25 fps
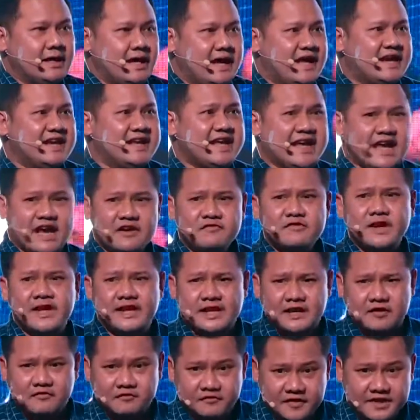And they have
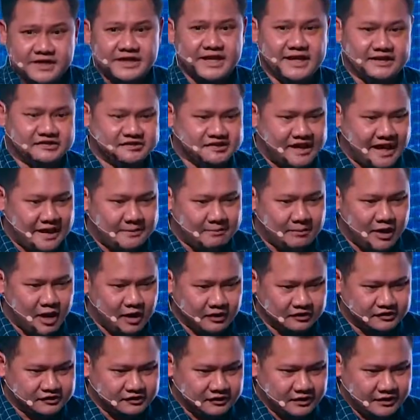like fintech
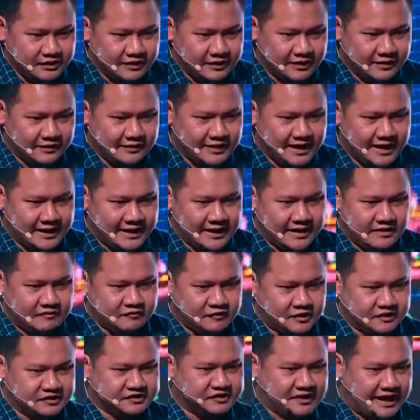sandbox, like
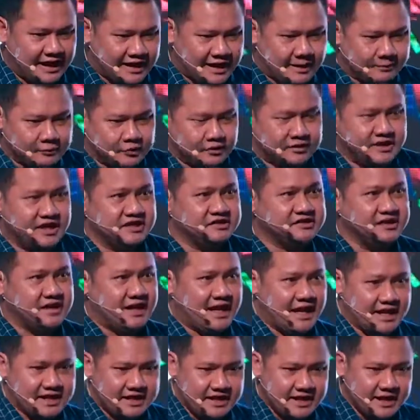for startup to test an
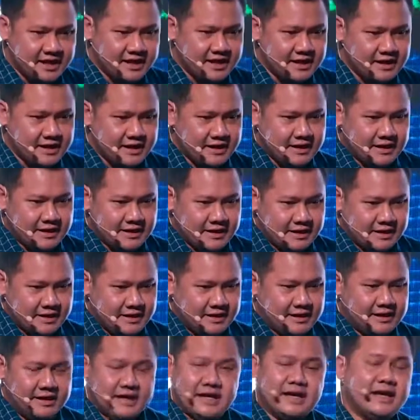idea.
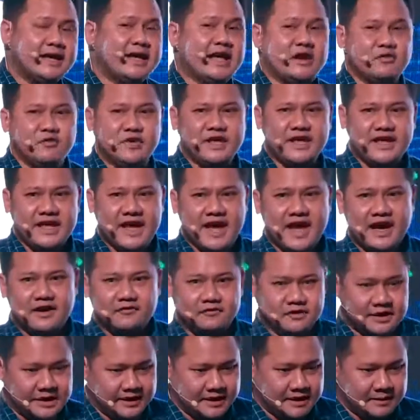And we
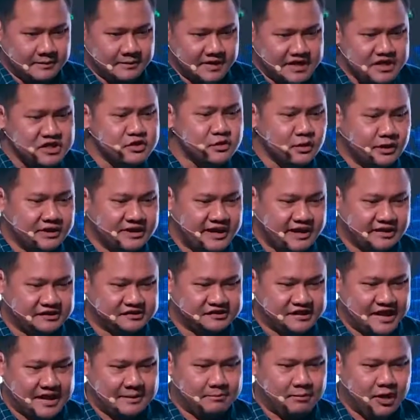have like insurtech
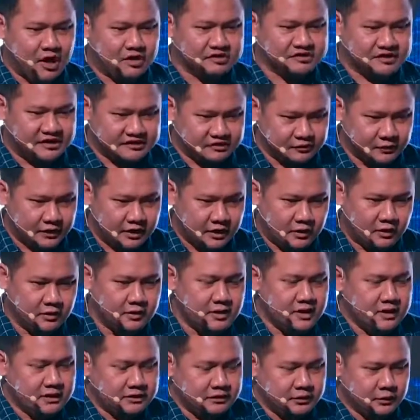sandbox as well
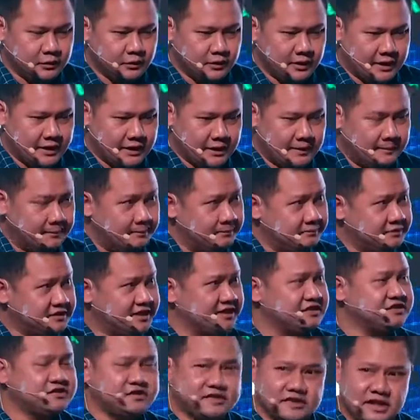to
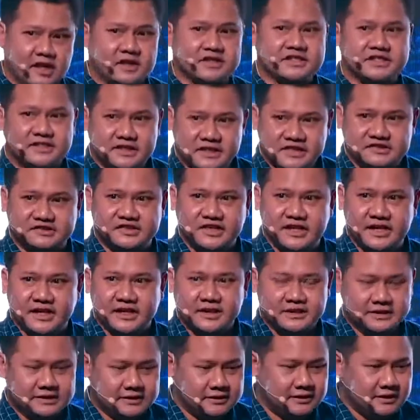just launch this
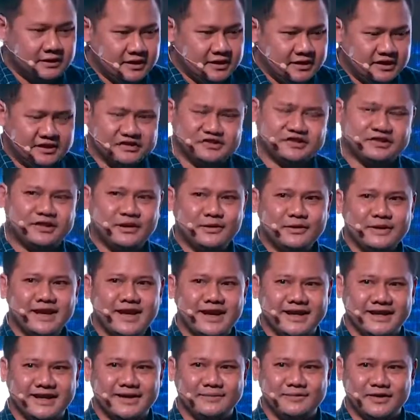year. It's still
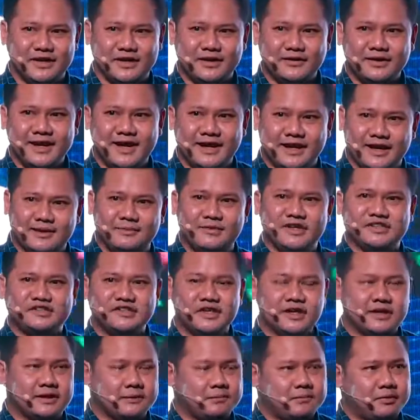like it's
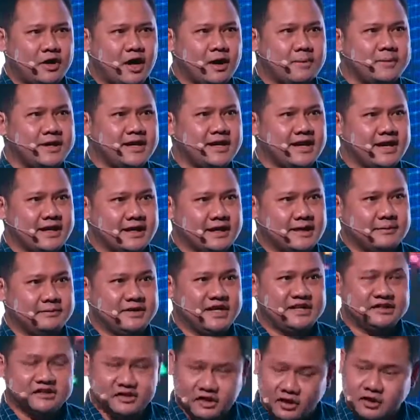not probably like
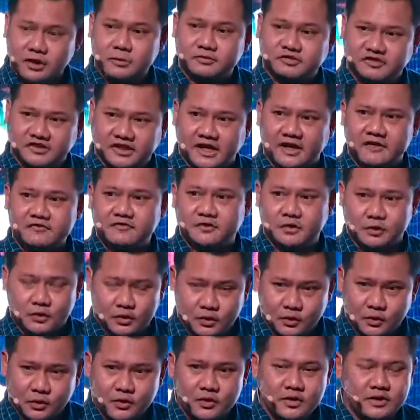there's a lot of stuff to
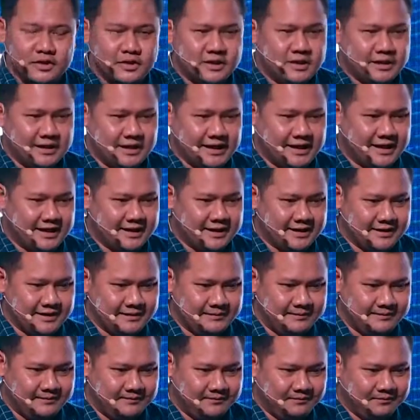do like
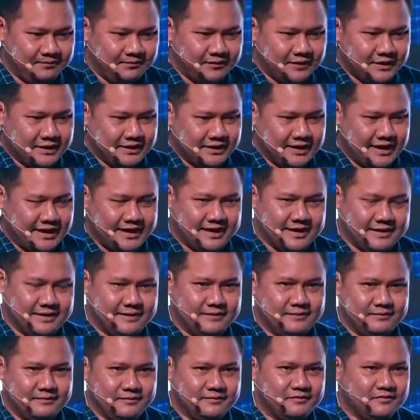
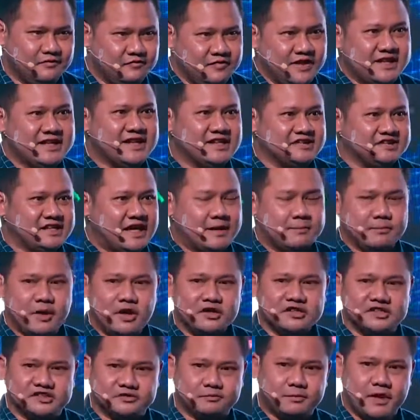fintech
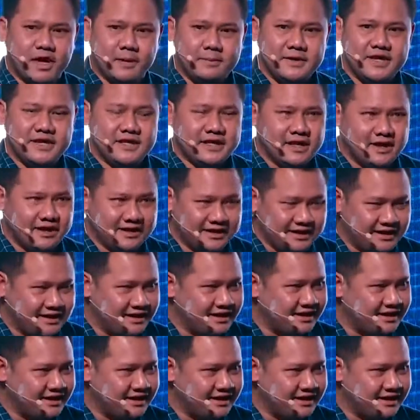sandbox is probably not